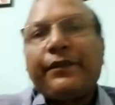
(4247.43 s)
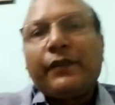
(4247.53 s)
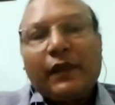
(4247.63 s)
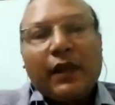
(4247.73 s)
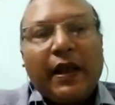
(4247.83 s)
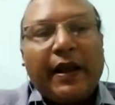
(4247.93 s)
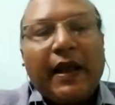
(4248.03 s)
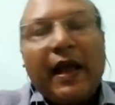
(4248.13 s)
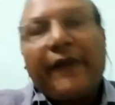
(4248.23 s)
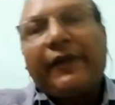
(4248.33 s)
and having
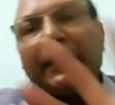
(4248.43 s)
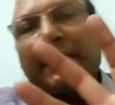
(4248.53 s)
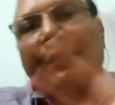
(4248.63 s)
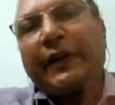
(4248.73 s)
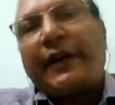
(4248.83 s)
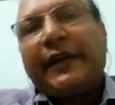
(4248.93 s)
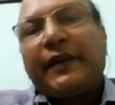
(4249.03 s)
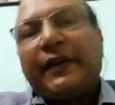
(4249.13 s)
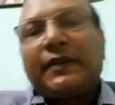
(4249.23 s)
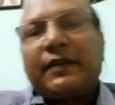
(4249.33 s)
some radius,
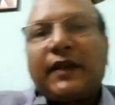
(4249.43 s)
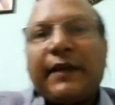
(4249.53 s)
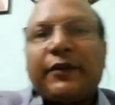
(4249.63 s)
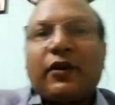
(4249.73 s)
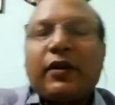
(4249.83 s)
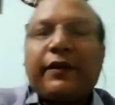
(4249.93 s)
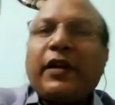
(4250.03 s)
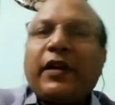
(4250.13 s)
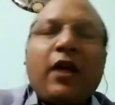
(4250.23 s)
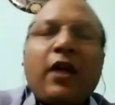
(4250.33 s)
capital R. We are not
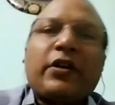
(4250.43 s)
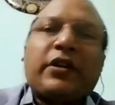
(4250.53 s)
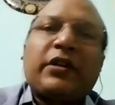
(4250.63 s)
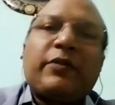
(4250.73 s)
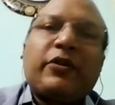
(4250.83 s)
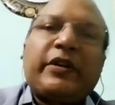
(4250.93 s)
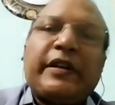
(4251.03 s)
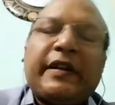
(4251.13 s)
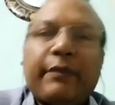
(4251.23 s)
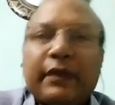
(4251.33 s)
talking about in
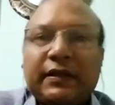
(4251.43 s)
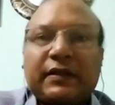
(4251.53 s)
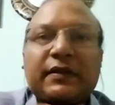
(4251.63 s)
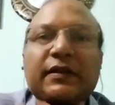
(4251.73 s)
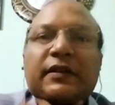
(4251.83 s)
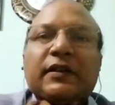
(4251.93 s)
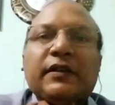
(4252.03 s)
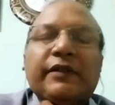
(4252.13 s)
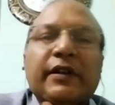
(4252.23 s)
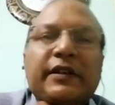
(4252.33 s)
numbers. We are
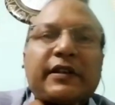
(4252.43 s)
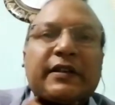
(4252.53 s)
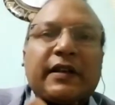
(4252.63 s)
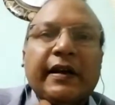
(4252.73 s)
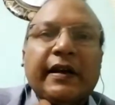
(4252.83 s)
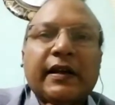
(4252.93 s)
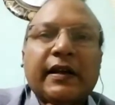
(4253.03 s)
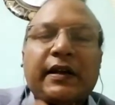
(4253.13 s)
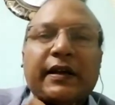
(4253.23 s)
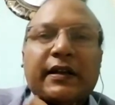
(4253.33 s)
just
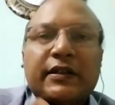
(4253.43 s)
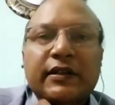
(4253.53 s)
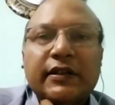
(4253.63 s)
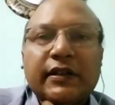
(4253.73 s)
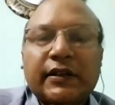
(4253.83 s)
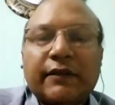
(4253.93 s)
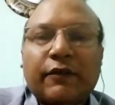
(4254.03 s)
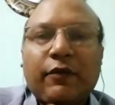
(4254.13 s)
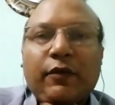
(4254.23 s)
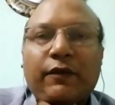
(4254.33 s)
illustrating from
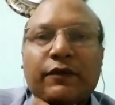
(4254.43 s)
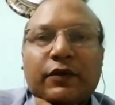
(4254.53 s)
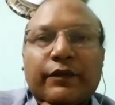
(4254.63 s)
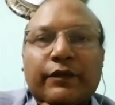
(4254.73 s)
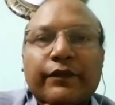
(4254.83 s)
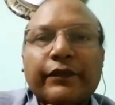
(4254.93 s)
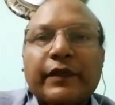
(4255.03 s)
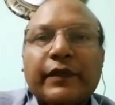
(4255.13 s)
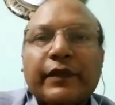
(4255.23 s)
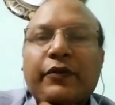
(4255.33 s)
some
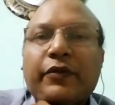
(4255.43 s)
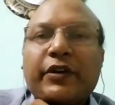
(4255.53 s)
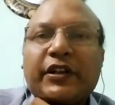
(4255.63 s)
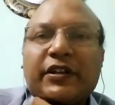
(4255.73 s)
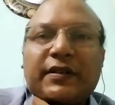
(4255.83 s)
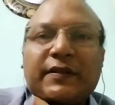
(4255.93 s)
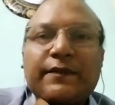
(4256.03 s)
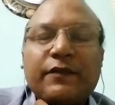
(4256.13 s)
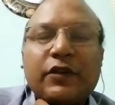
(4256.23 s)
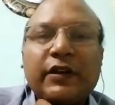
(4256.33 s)
notation. Okay,
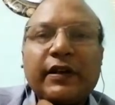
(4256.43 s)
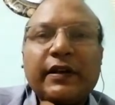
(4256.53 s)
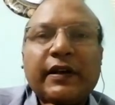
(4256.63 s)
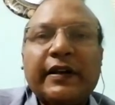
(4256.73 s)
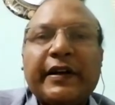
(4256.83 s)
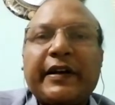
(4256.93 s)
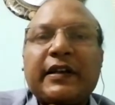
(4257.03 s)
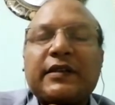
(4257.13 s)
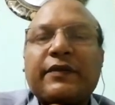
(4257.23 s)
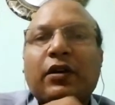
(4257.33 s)
radius we are
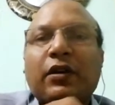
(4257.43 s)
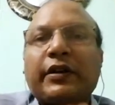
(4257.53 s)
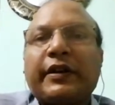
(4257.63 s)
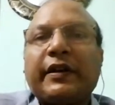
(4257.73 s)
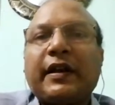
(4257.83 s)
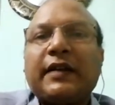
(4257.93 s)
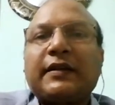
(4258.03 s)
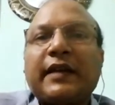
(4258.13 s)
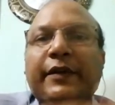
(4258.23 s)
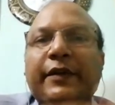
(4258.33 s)
taking as capital
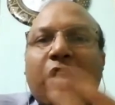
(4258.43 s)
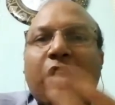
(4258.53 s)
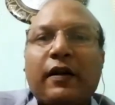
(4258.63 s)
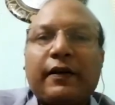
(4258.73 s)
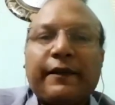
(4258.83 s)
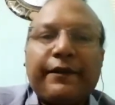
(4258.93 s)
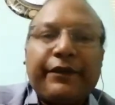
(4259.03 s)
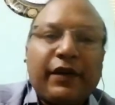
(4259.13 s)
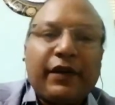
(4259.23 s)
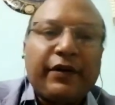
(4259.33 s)
R. Okay,
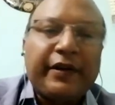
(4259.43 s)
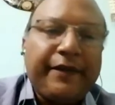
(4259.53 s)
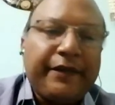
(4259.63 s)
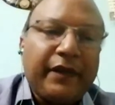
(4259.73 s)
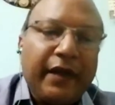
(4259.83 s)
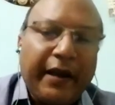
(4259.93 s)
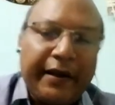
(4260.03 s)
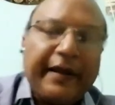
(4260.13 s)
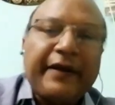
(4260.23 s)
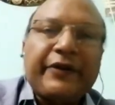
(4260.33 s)
and trying
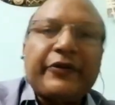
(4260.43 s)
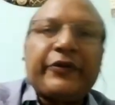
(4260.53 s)
to